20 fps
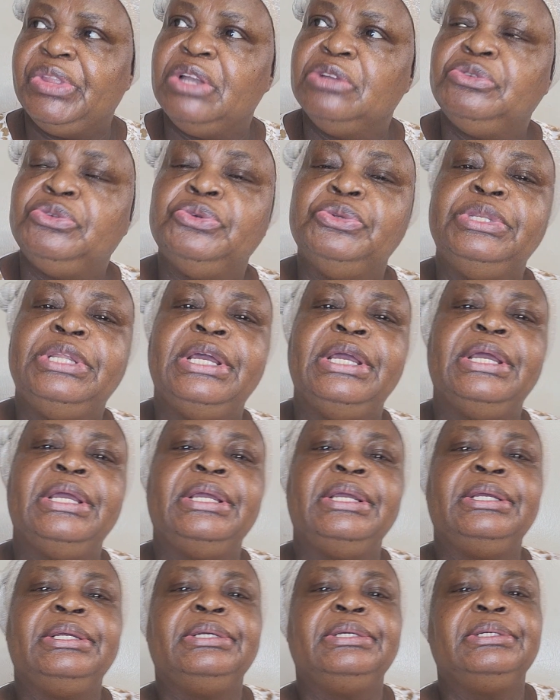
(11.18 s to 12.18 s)

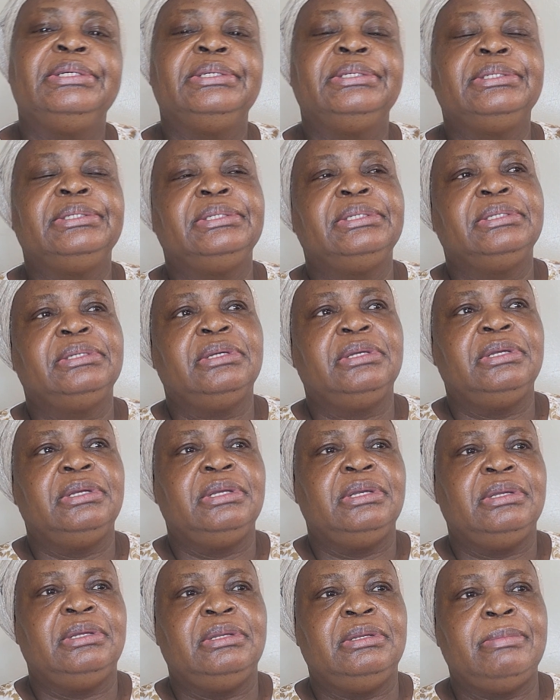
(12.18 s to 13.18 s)
Today,
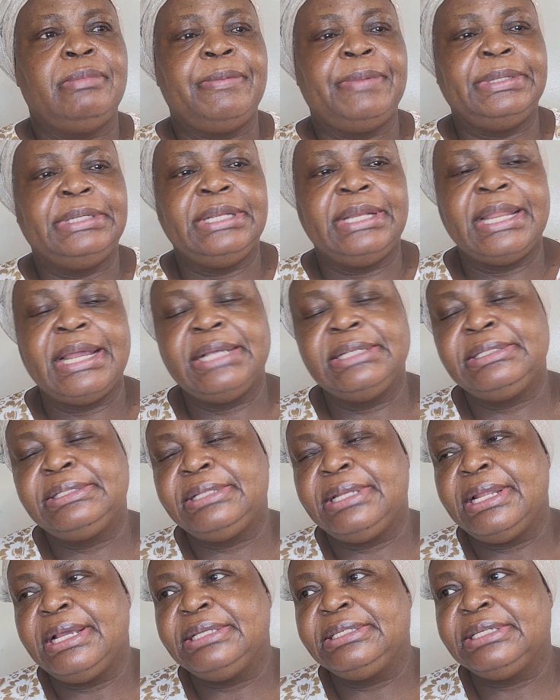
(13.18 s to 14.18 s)
remember the last
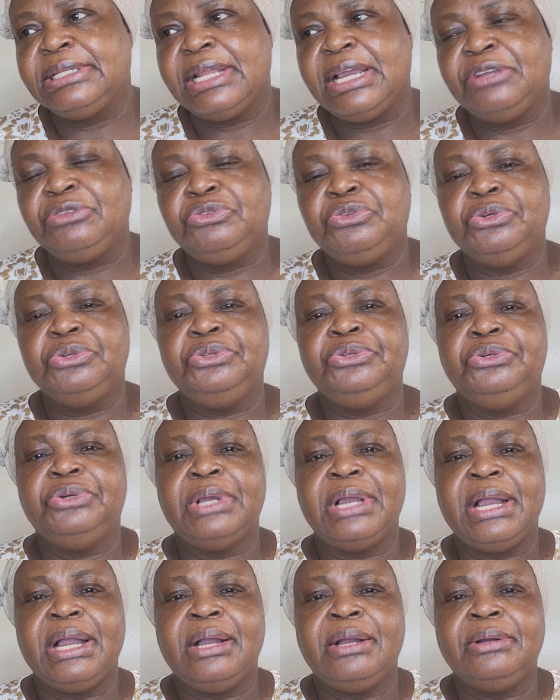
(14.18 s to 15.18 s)
lesson I told you
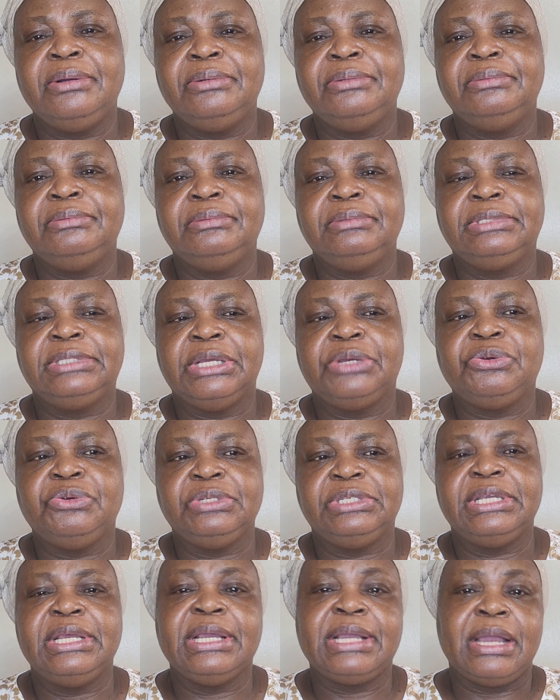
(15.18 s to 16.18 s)
how sickle
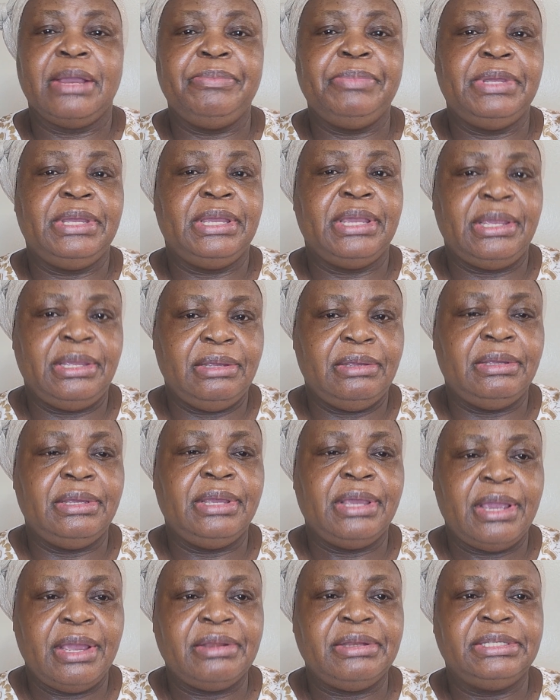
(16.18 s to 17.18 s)
cell can be
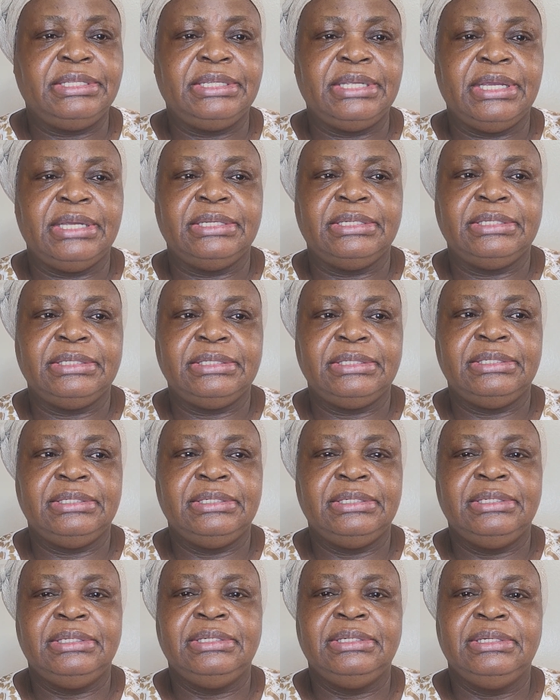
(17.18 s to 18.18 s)
inherited.
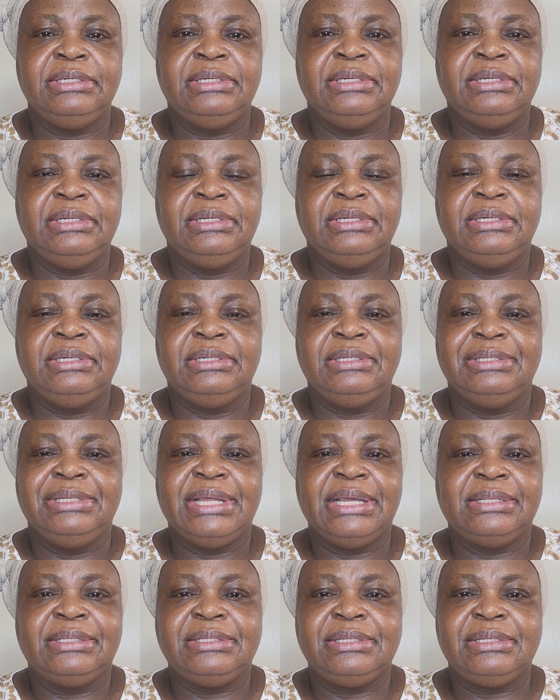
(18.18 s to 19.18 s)

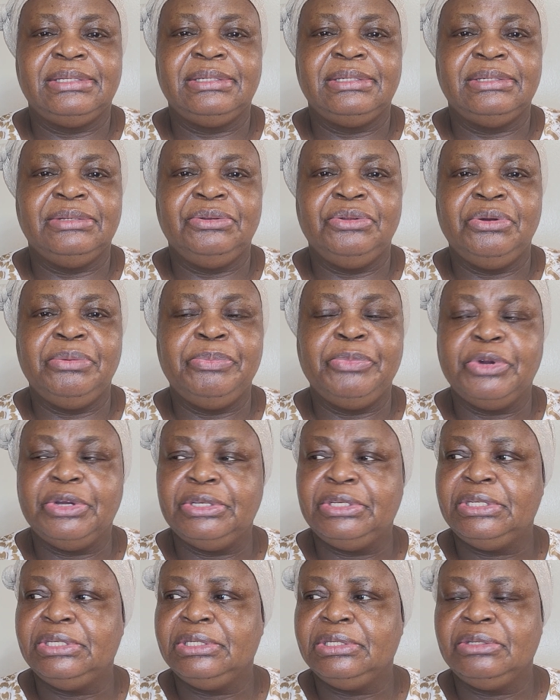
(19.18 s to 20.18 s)
That no
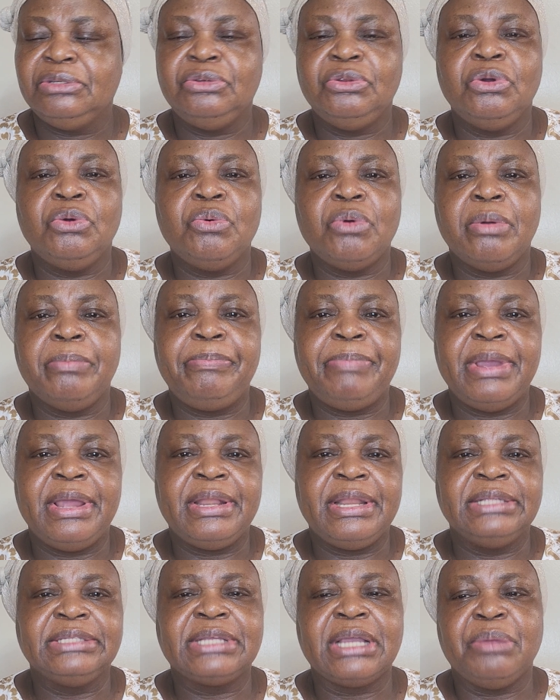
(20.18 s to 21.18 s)
one
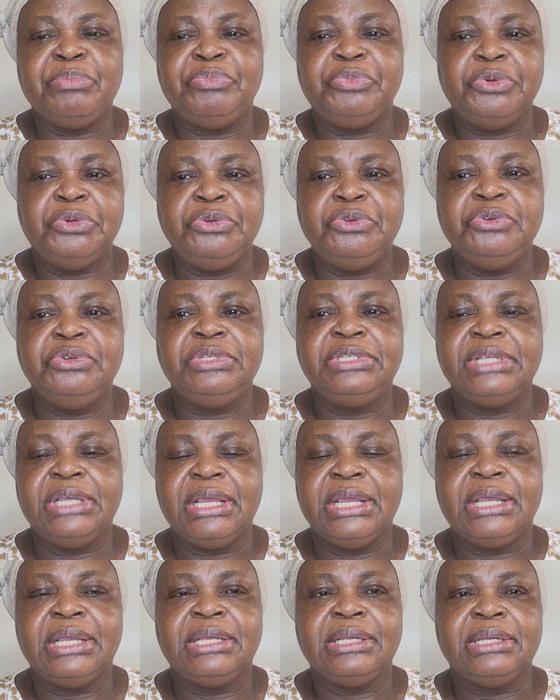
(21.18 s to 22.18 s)
parent can produce
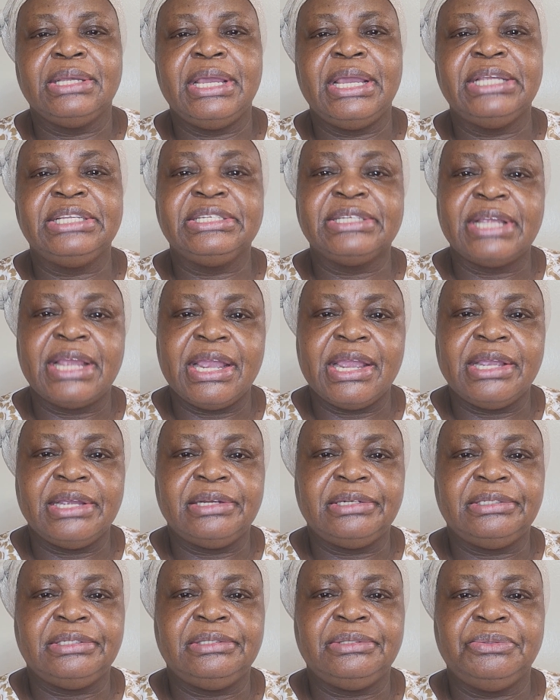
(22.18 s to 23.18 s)
a
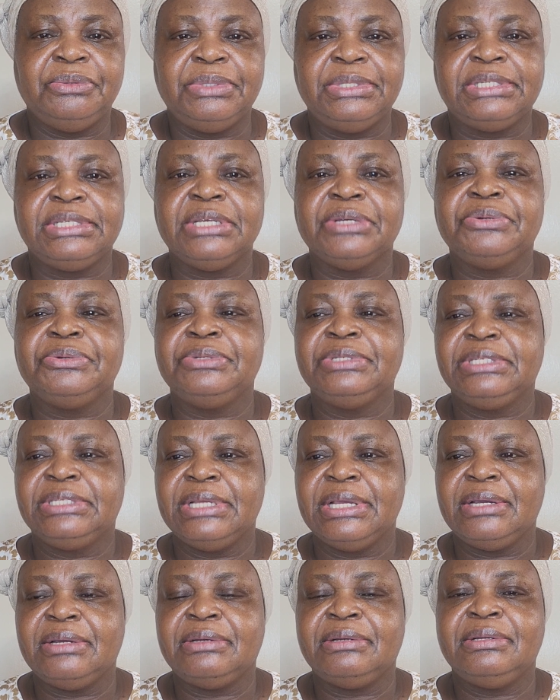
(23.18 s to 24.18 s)
child with sickle
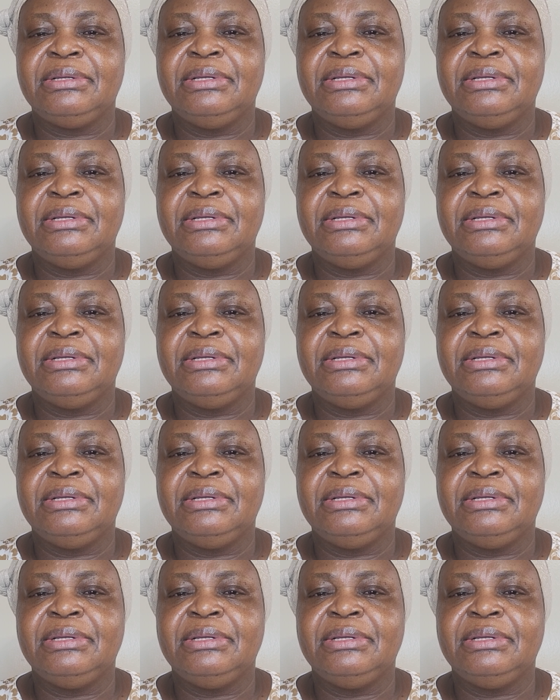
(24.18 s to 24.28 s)
cell.